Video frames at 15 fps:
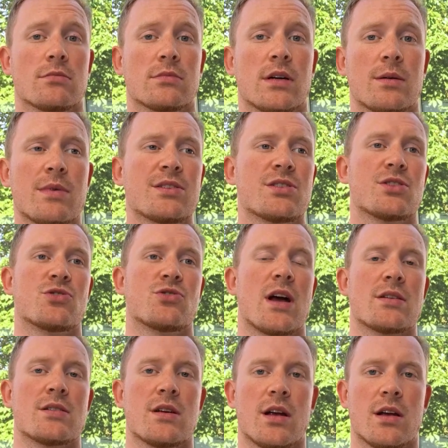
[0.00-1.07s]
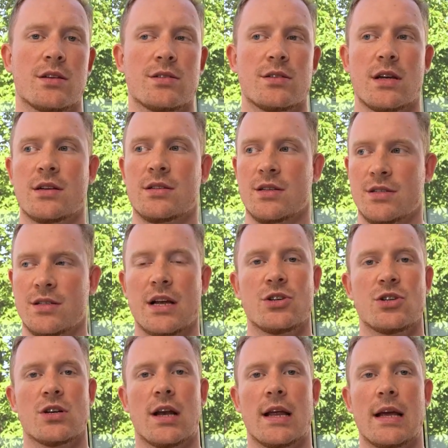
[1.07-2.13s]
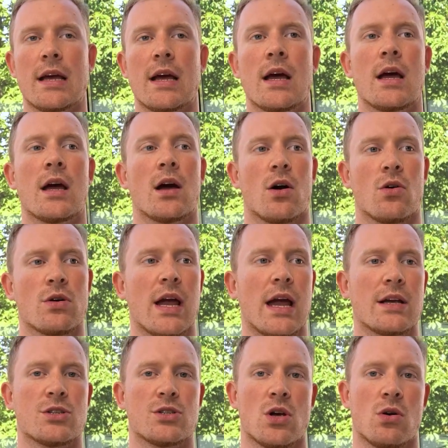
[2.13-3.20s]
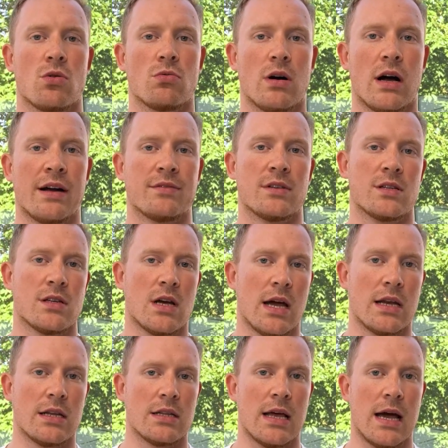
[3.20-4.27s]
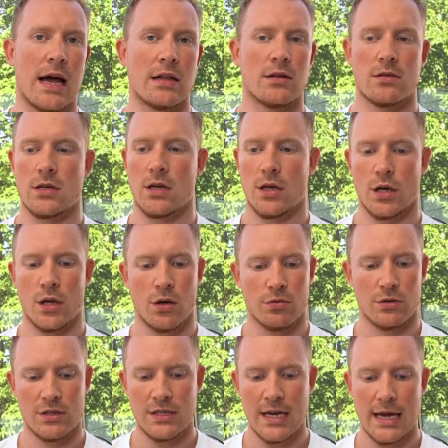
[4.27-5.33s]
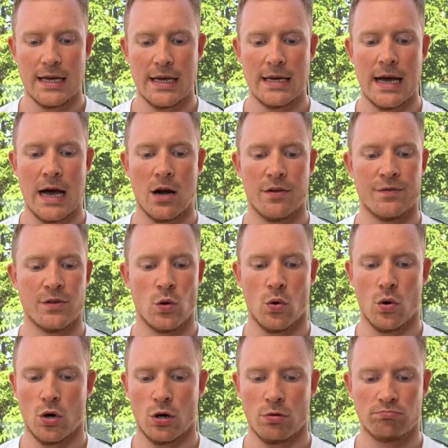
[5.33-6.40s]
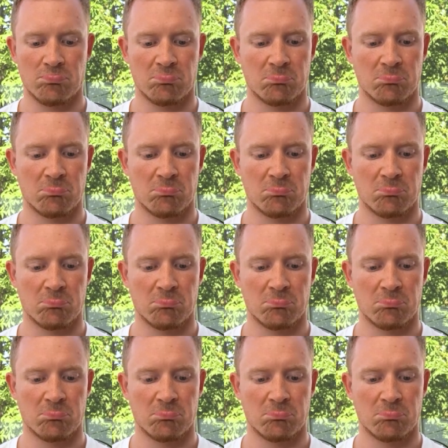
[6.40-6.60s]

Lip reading: And message trashing is essentially, okay, so I've decided that, taking out of your